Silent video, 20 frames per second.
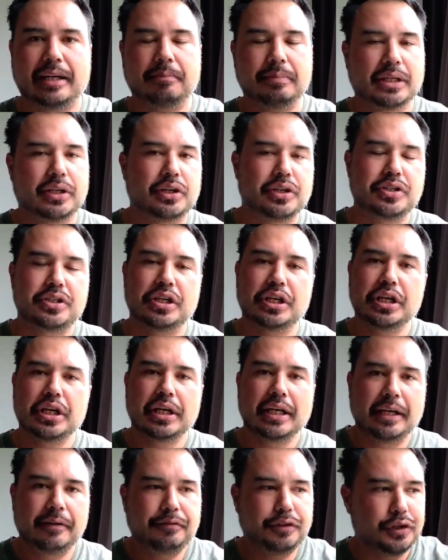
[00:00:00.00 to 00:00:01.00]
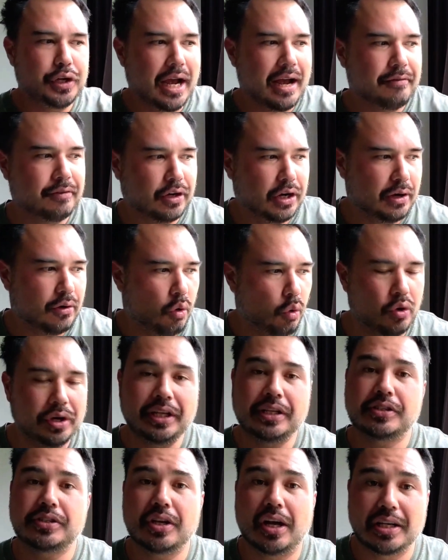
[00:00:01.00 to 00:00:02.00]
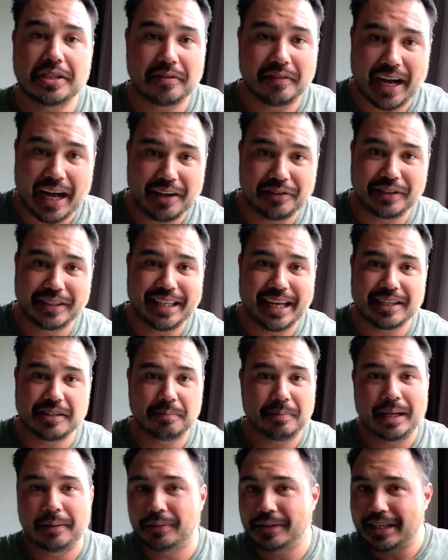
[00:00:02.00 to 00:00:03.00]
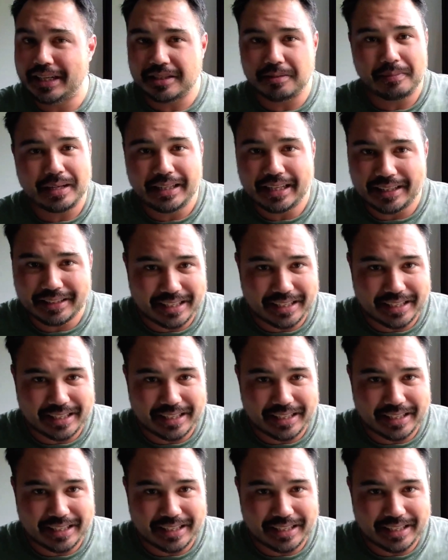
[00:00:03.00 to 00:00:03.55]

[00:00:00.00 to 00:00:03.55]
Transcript: Because if you have an audience size of 100,000 people, it doesn't mean that there's